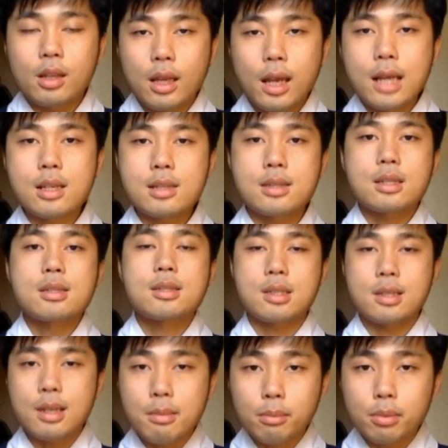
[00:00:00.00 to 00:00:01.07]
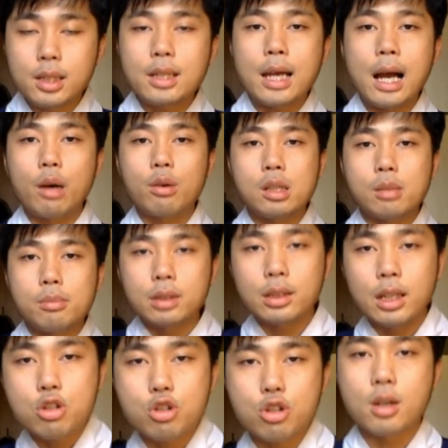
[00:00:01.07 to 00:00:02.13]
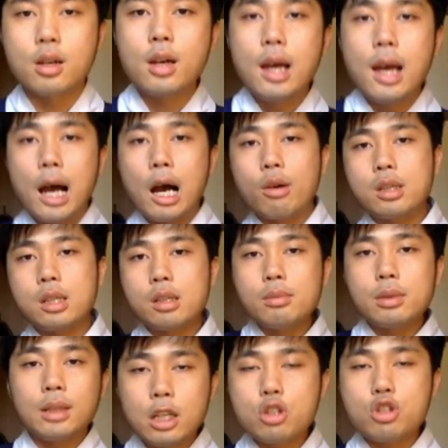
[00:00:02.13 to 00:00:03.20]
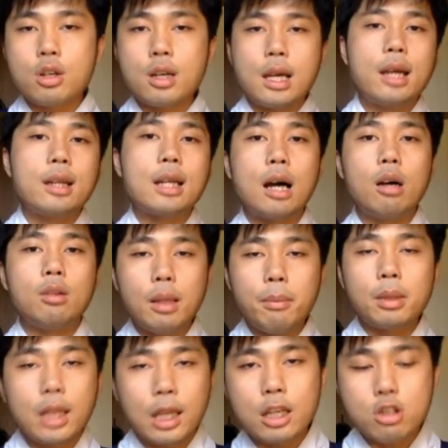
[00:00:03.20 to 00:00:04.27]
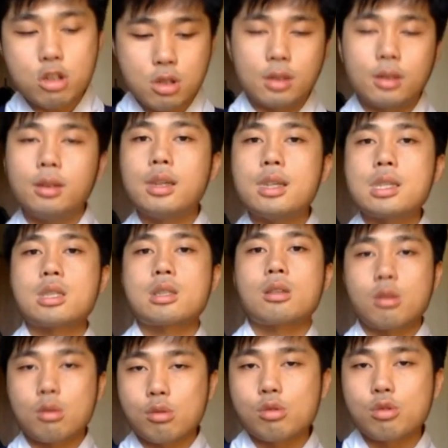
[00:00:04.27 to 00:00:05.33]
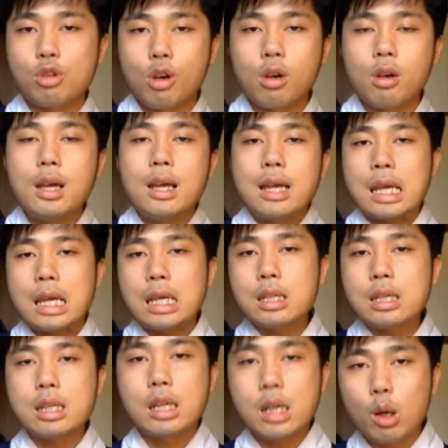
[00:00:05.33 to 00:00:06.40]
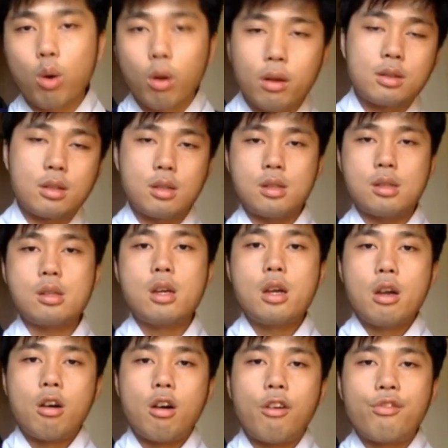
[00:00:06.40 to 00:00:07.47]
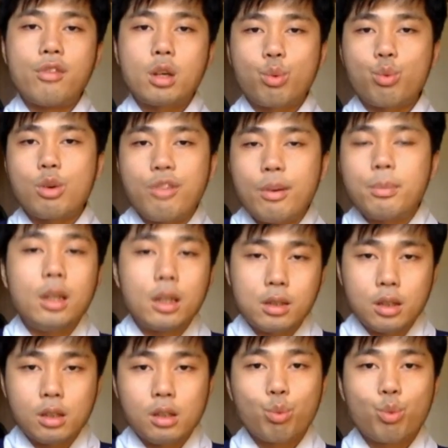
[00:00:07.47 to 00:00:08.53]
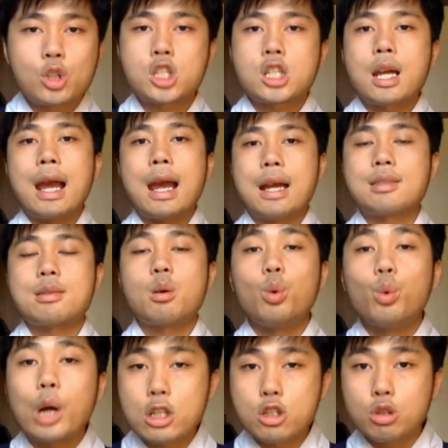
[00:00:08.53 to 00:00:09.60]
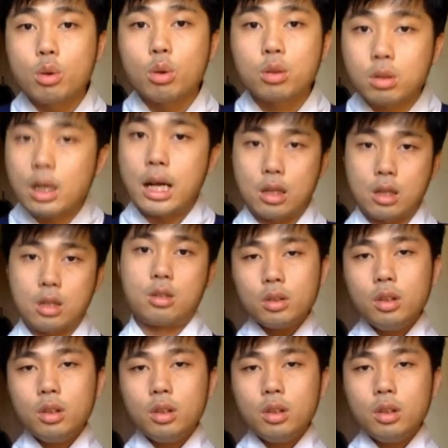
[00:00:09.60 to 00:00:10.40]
It is simply our human nature. Our human nature and our limitation leads to the inequality of grievability, which has rational ground.